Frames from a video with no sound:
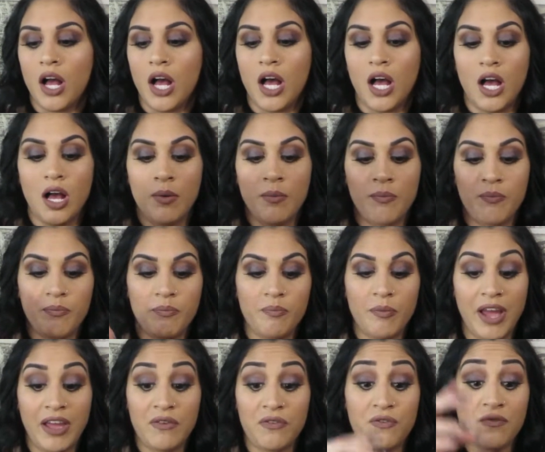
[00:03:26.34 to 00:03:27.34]

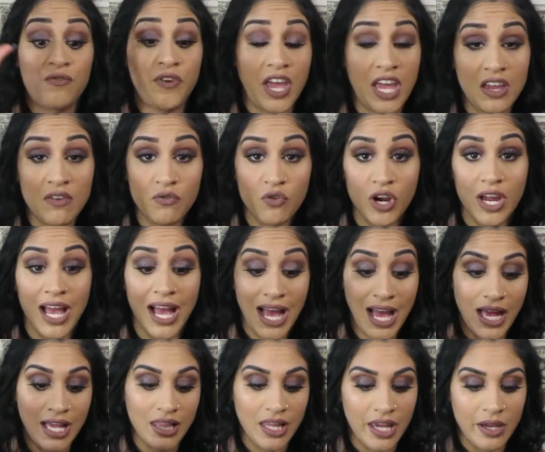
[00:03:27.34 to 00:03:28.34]
my favorite
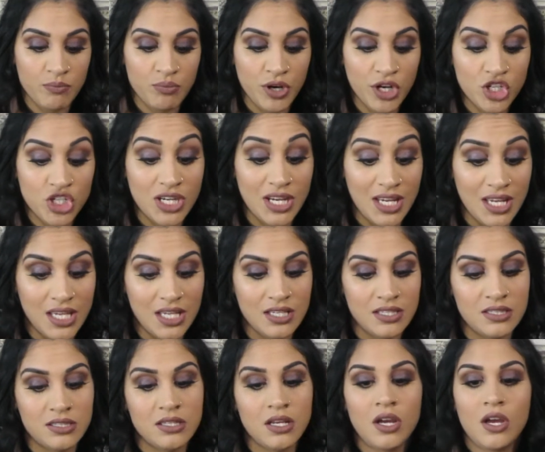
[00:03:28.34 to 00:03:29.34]
highlight brush
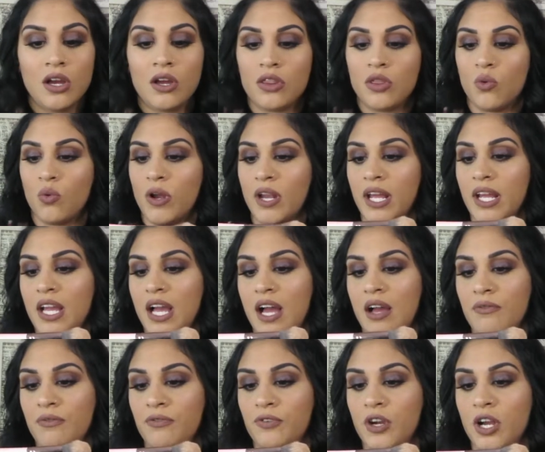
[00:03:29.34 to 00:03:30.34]
is the one I
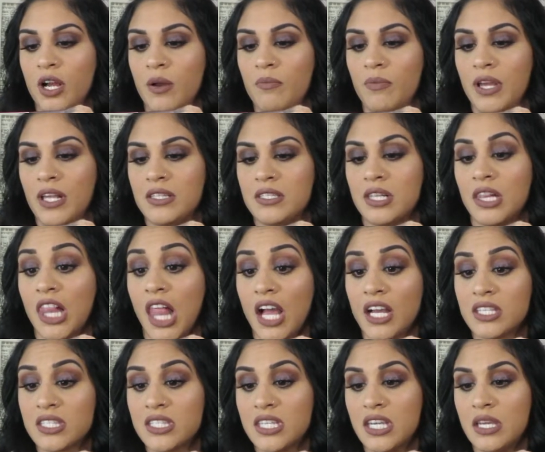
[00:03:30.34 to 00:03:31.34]
got from, it's
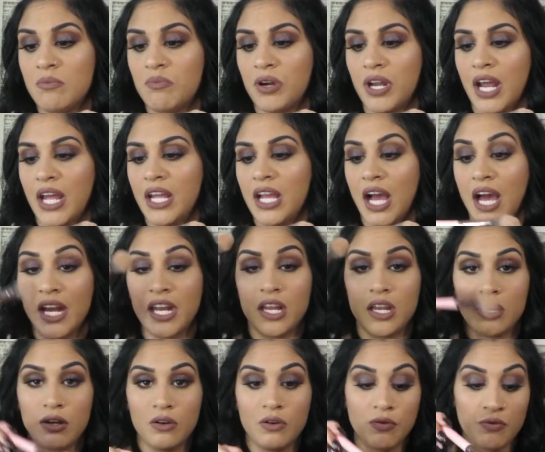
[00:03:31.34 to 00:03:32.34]
Luxie, but I got
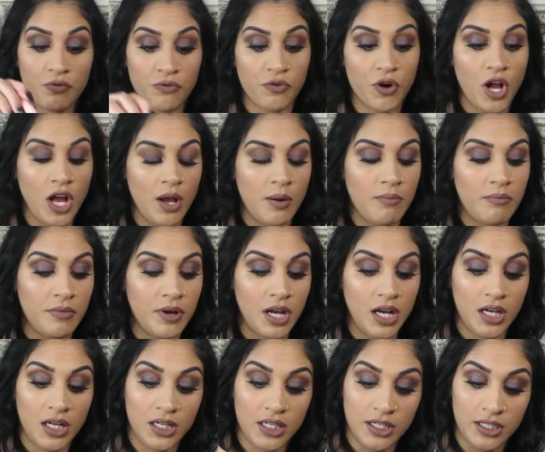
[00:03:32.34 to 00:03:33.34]
it from
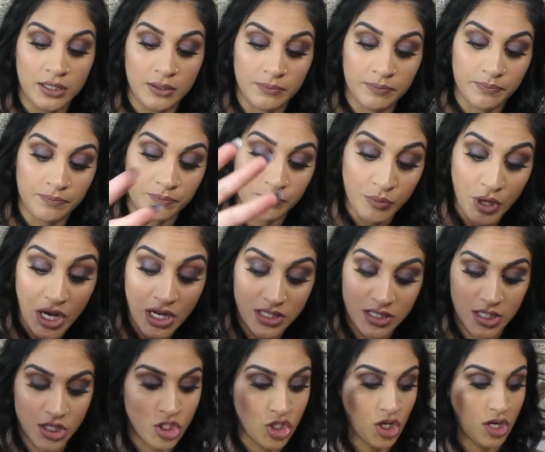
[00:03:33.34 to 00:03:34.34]

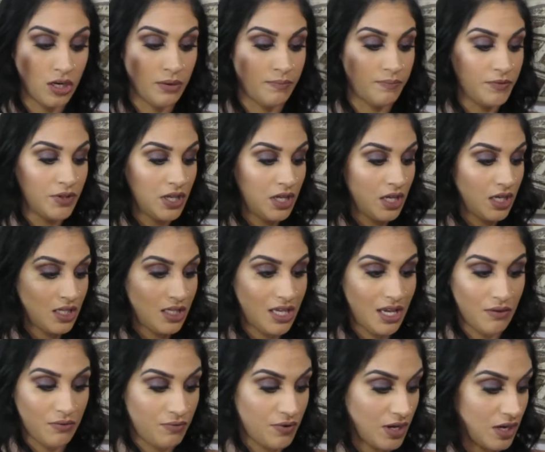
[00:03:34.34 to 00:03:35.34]
Boxycharm.
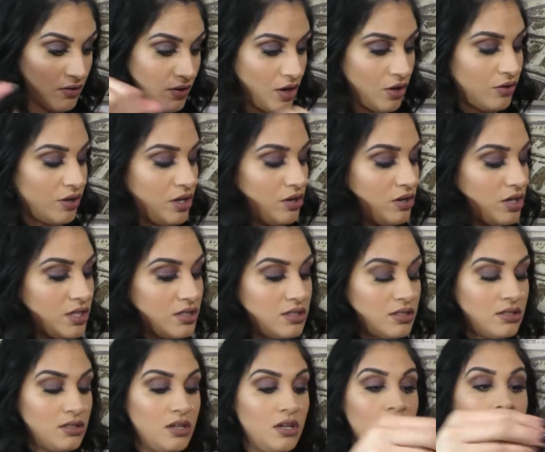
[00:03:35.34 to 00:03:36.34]
Can't find her. Oh, here it
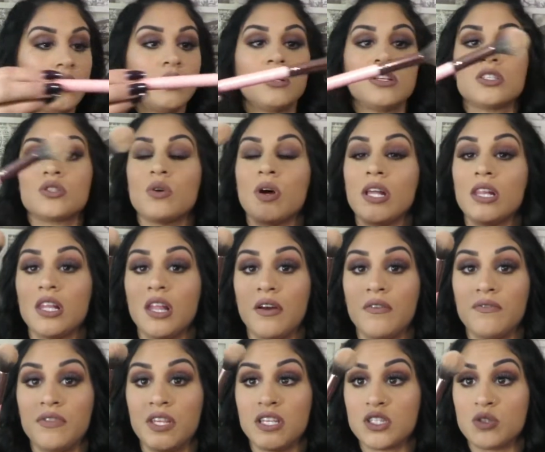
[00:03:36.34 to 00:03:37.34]
is. So I
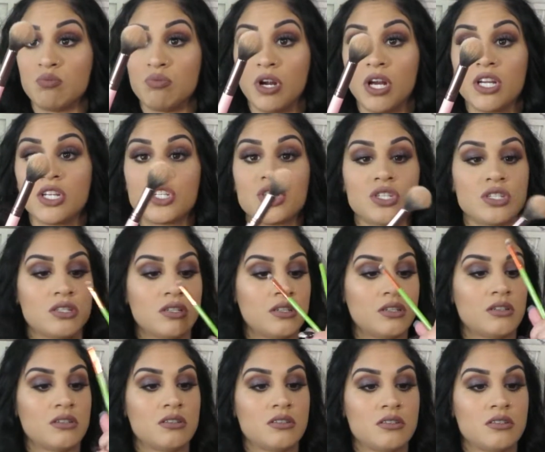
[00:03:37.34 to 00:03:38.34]
love this brush